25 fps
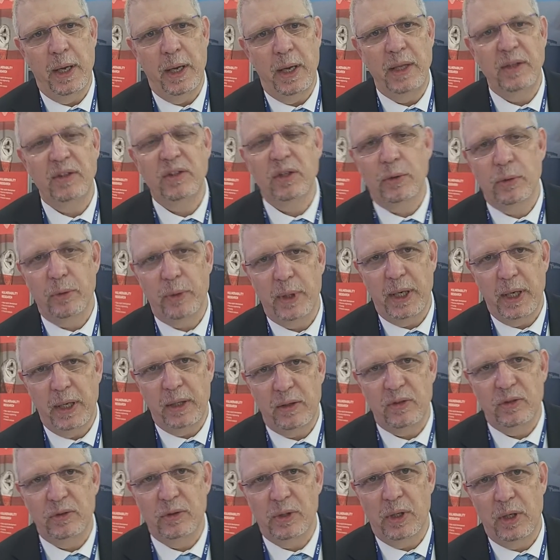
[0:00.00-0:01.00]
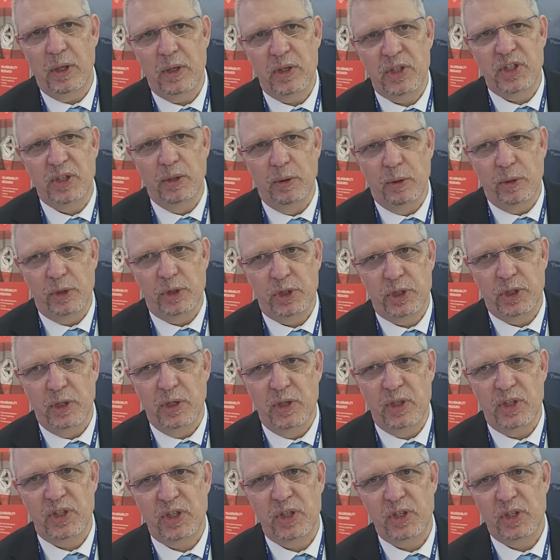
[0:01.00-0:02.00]
integrate their
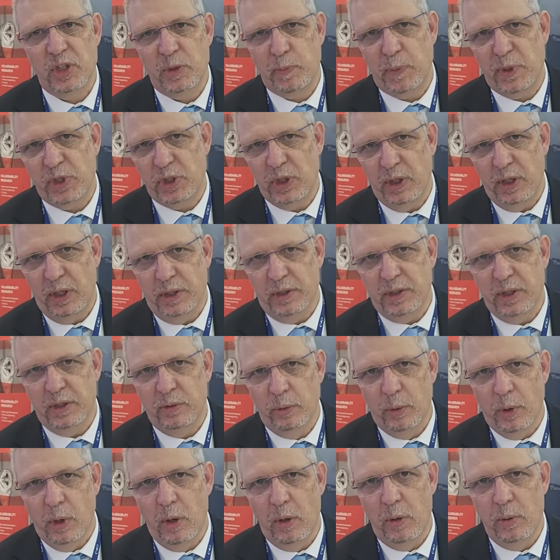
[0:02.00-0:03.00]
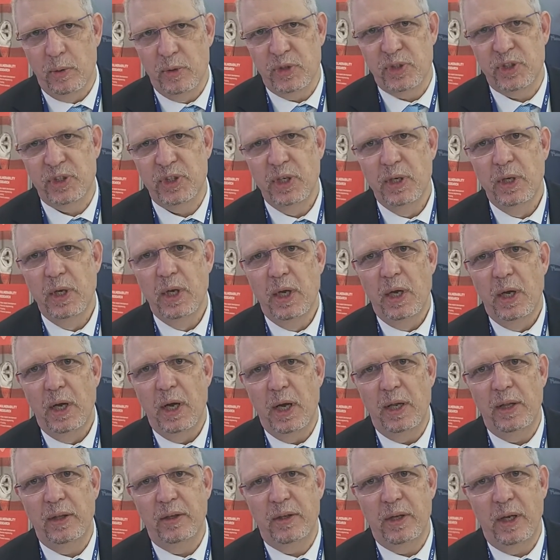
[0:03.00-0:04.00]
solutions, especially the drones
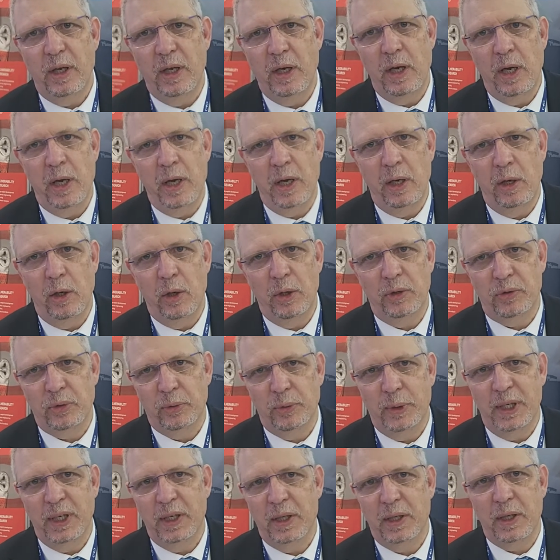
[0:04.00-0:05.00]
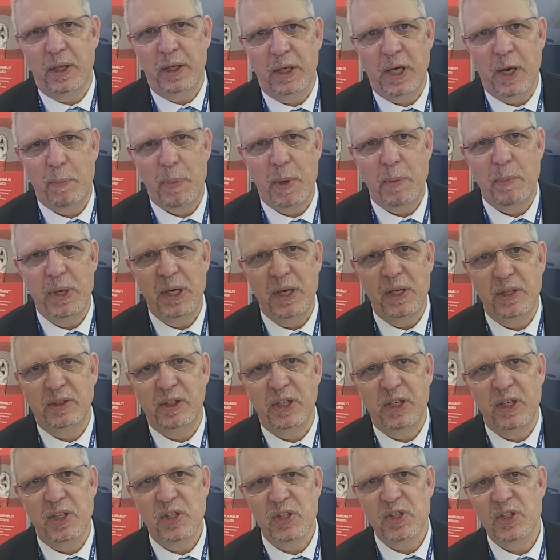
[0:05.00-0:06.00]
and the loitering
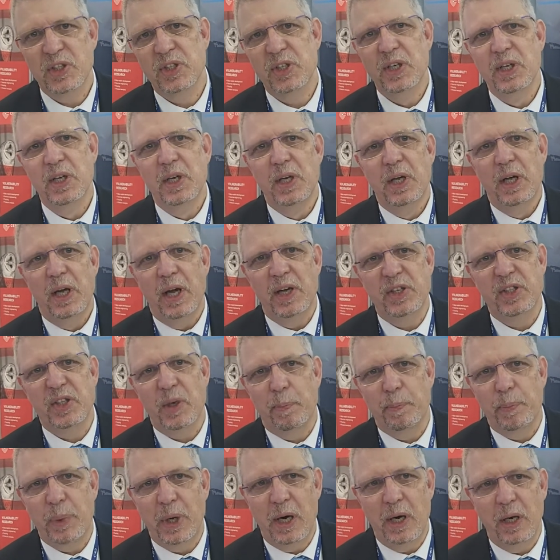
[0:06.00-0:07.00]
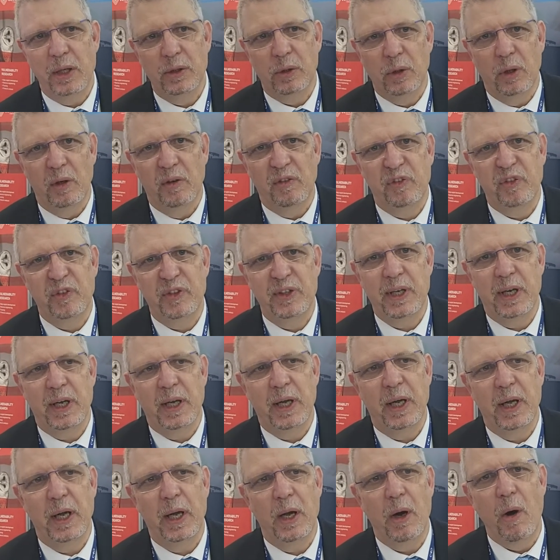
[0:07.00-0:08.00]
capabilities as a part of
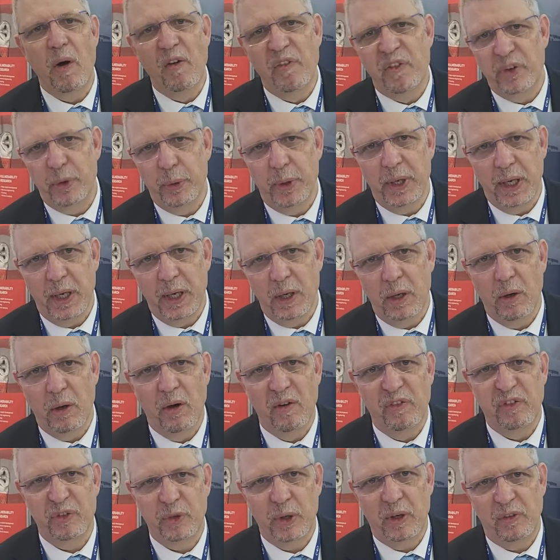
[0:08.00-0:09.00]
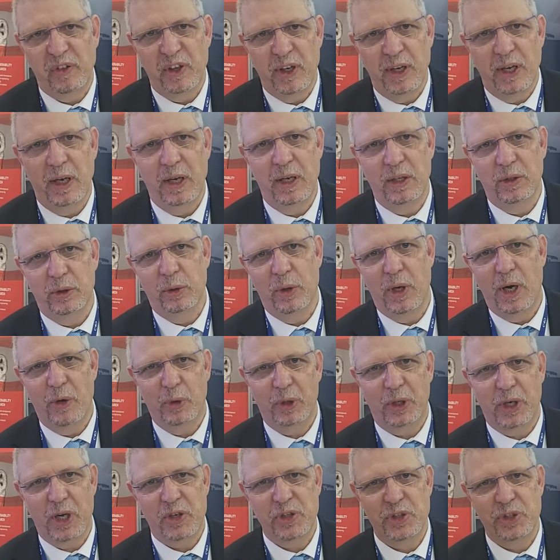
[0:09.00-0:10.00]
the offering of Rafael to
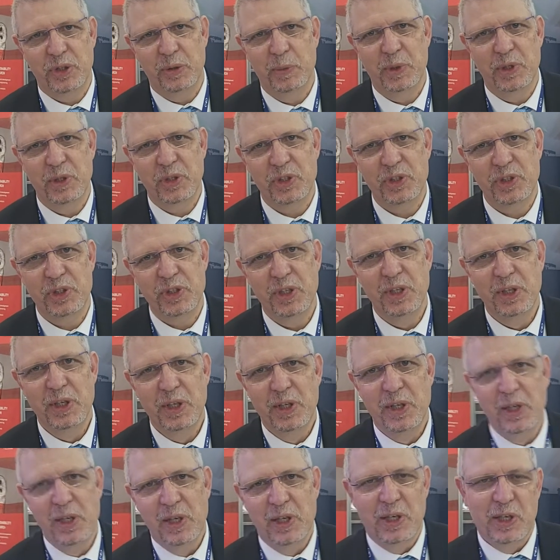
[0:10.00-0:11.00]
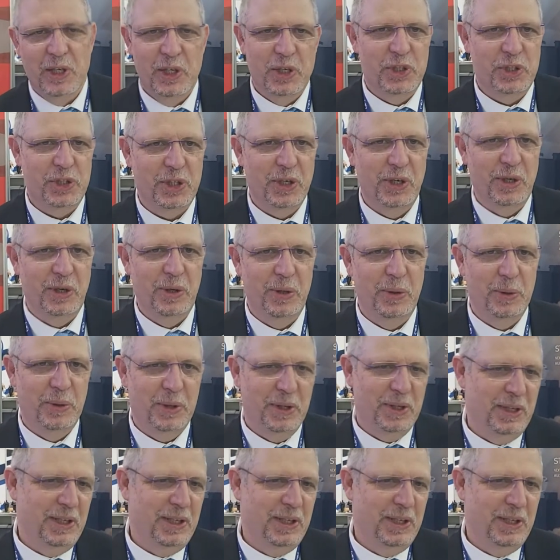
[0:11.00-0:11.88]
our customers. So